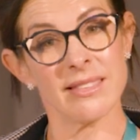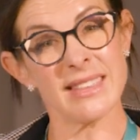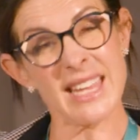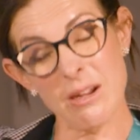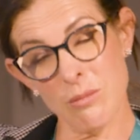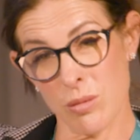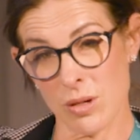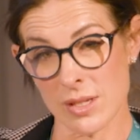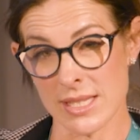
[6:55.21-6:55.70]

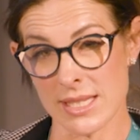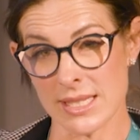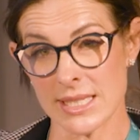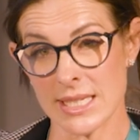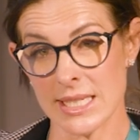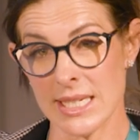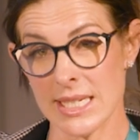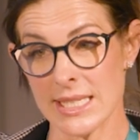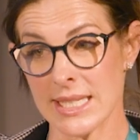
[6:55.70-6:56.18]
That wasn't
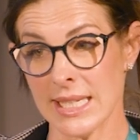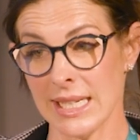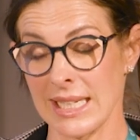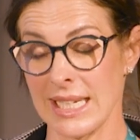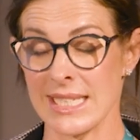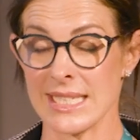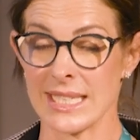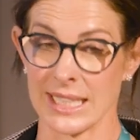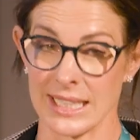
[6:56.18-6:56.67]

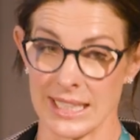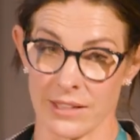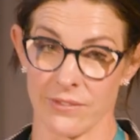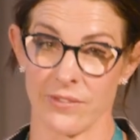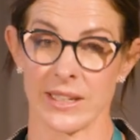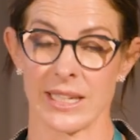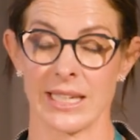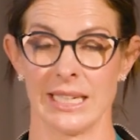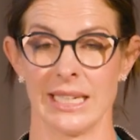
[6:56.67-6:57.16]
statistically
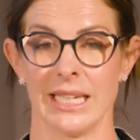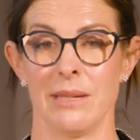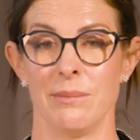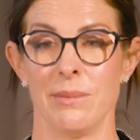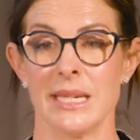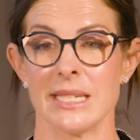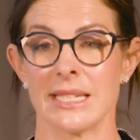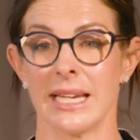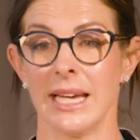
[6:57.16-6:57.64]
significantly
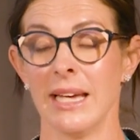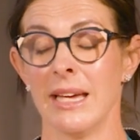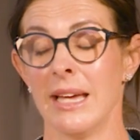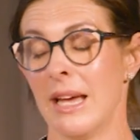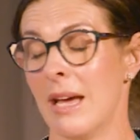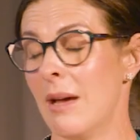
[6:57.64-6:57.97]
better,